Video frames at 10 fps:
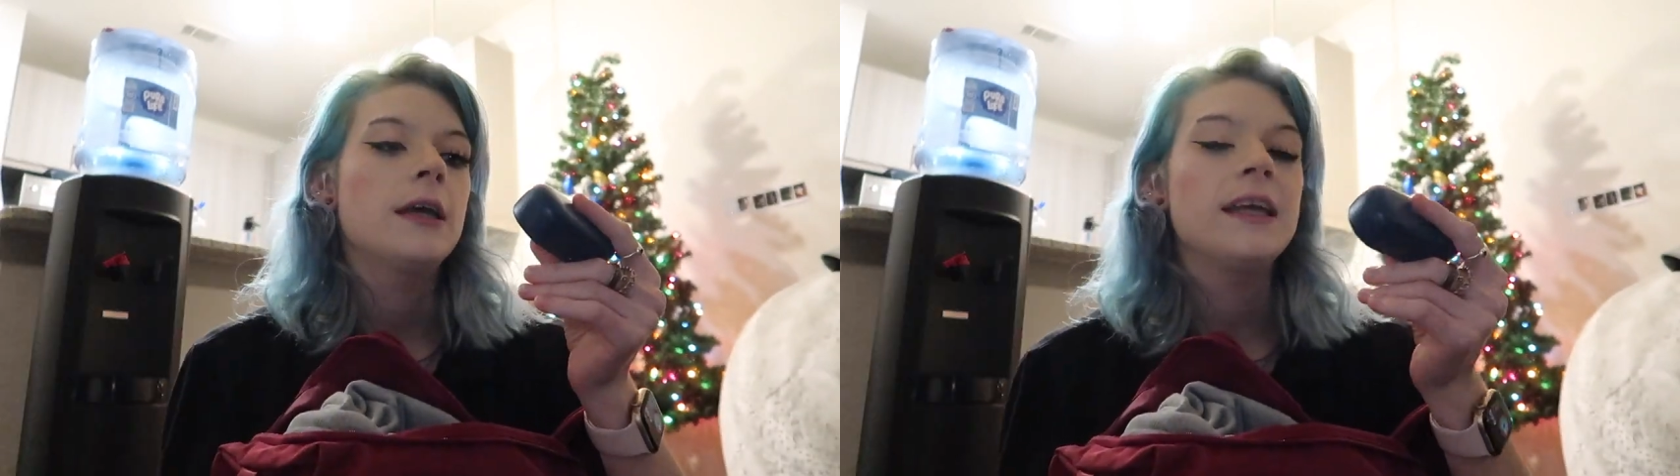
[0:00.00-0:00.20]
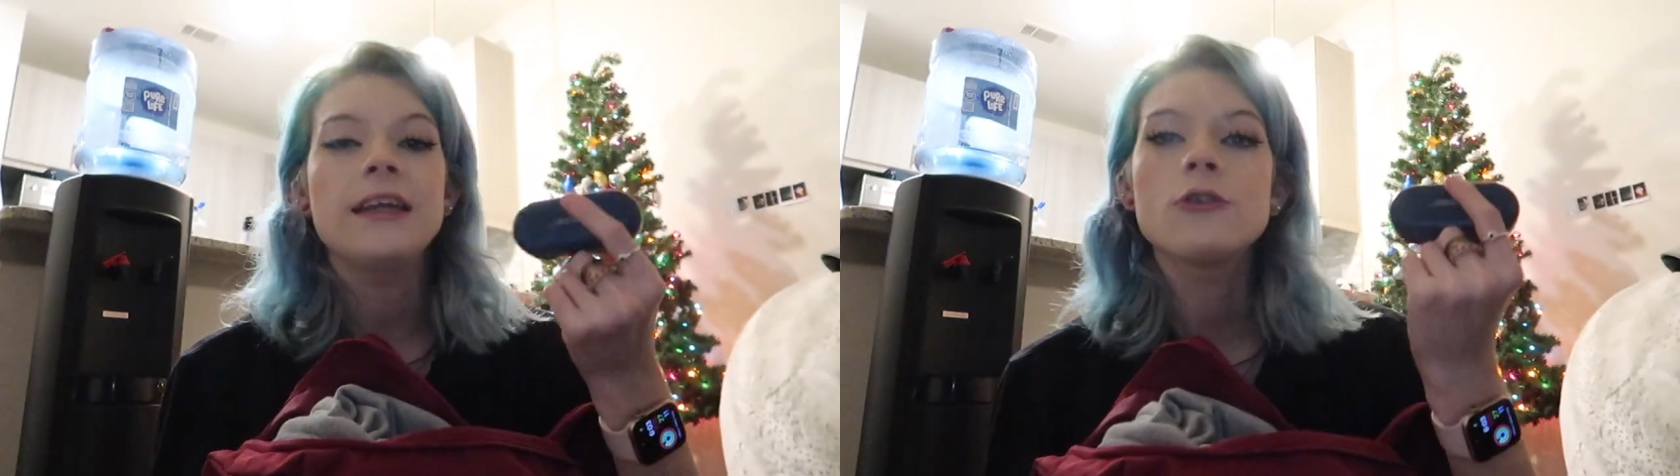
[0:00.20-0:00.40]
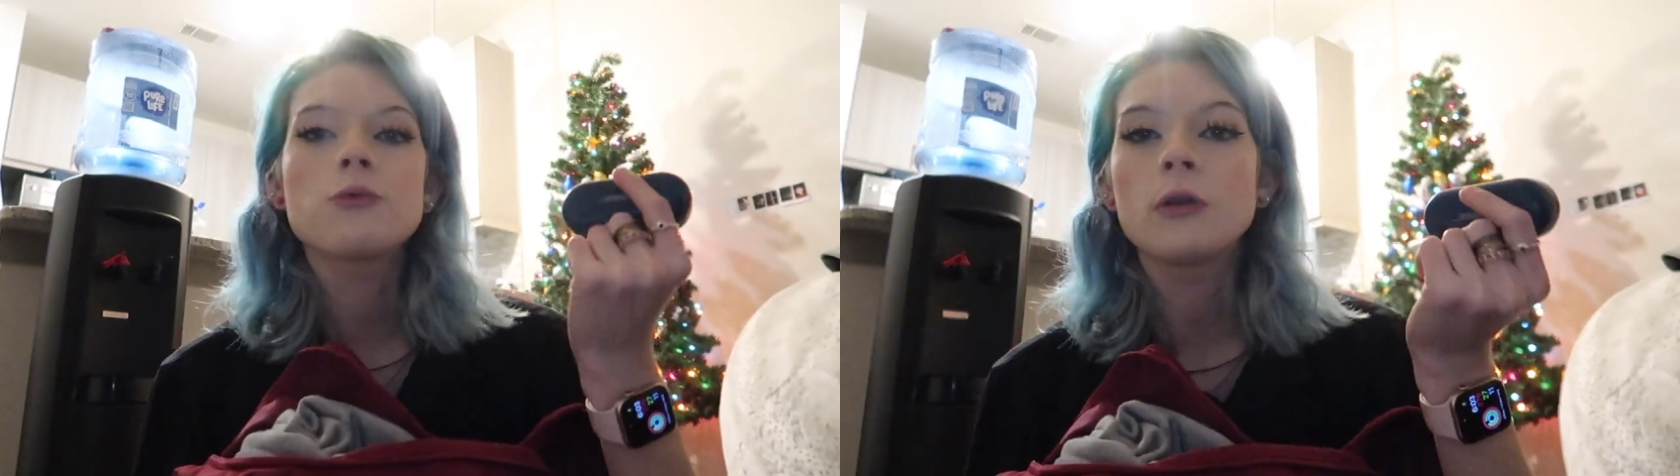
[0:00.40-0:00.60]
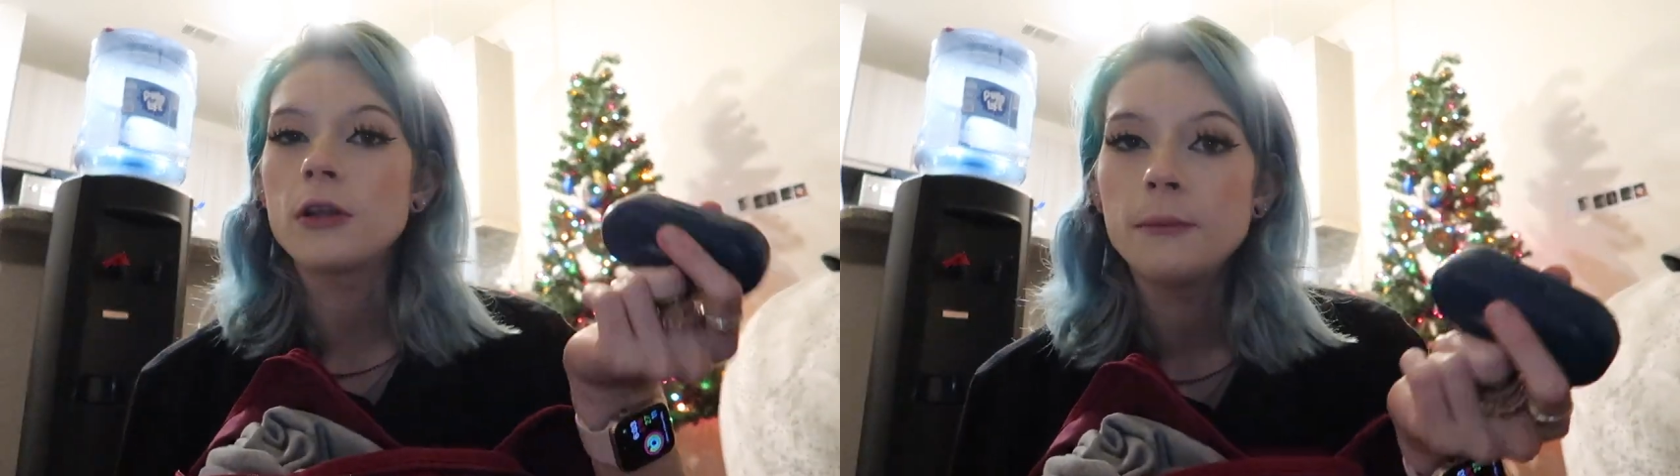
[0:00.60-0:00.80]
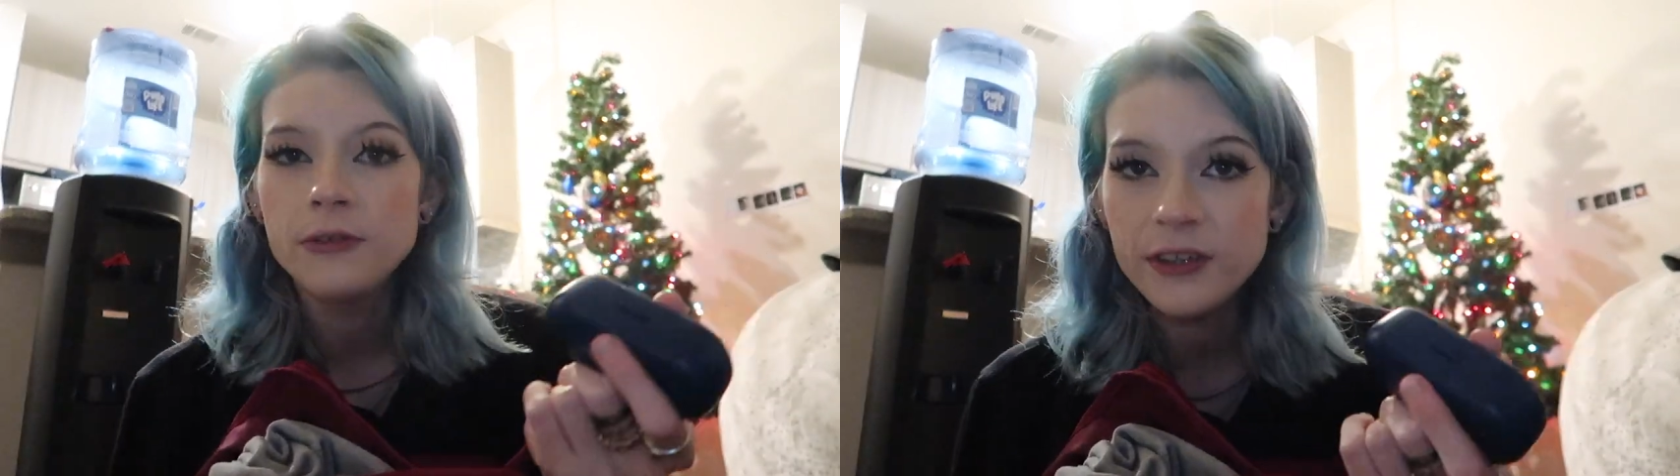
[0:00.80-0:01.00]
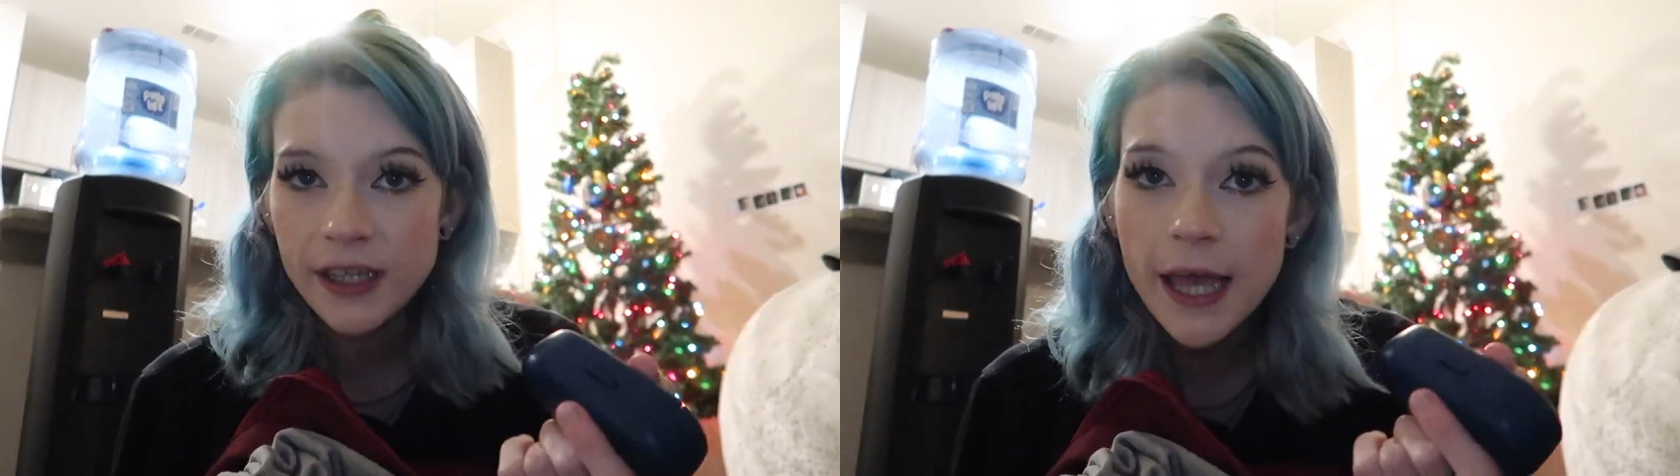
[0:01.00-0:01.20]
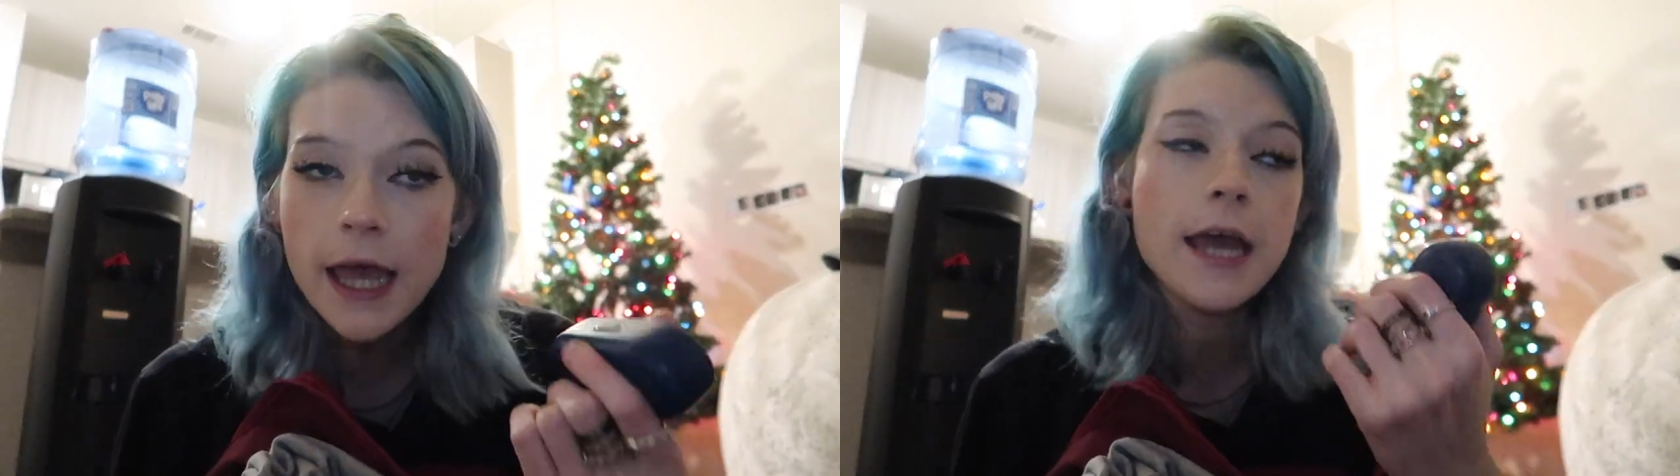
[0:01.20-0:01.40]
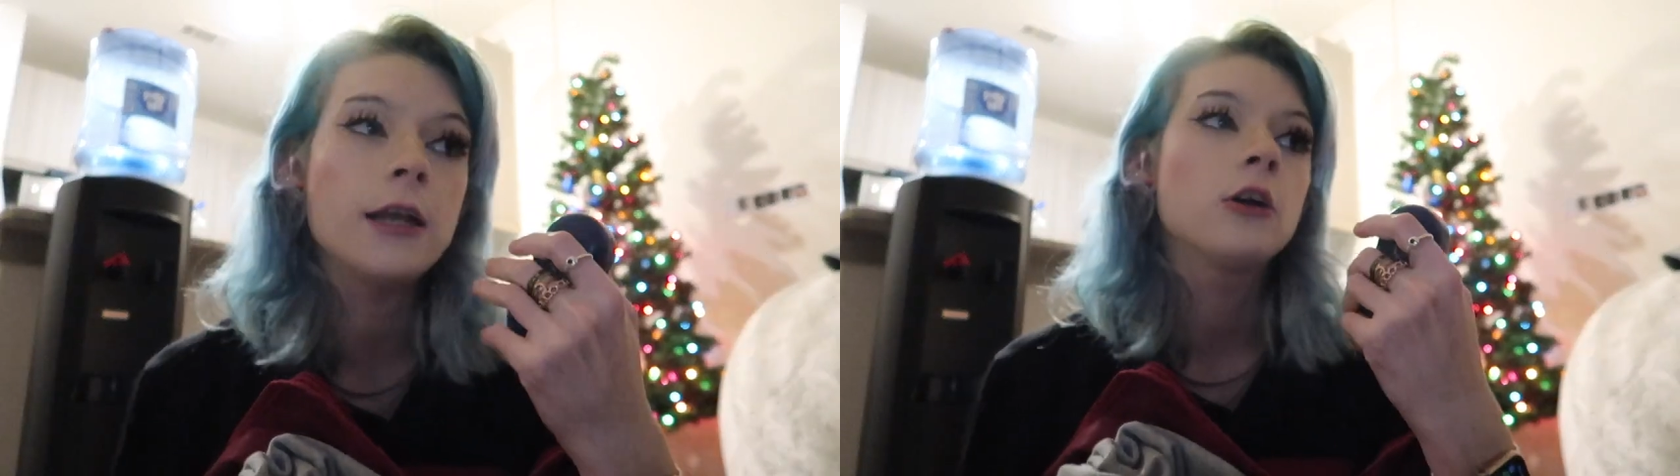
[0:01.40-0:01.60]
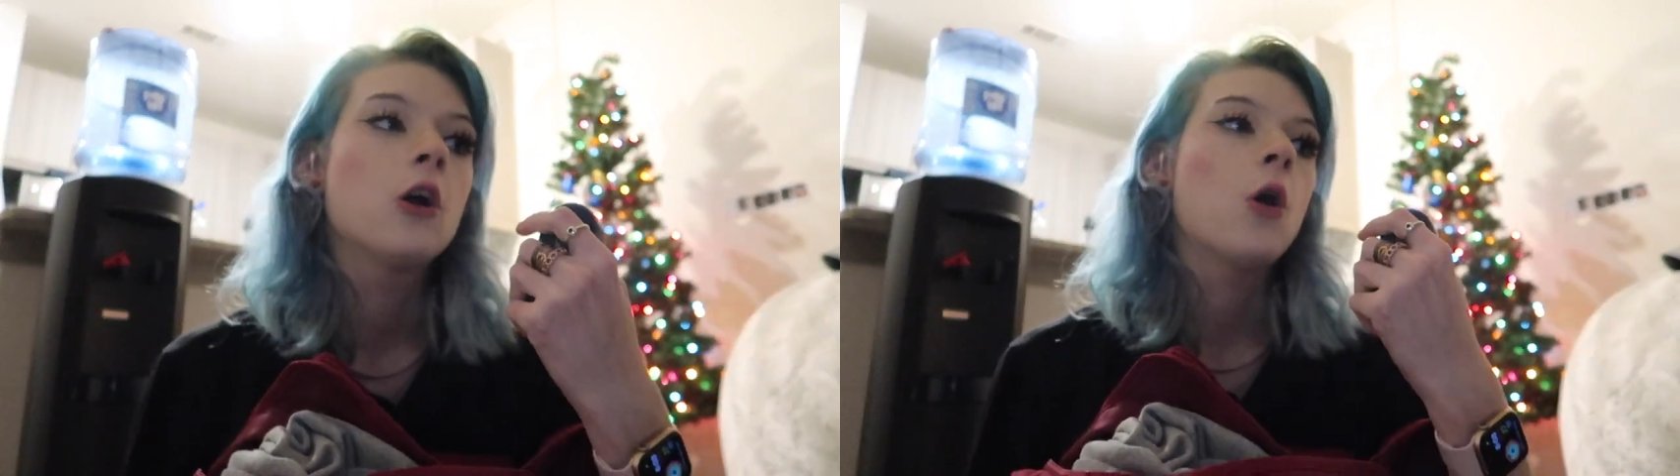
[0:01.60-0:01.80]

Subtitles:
in case one of them's dead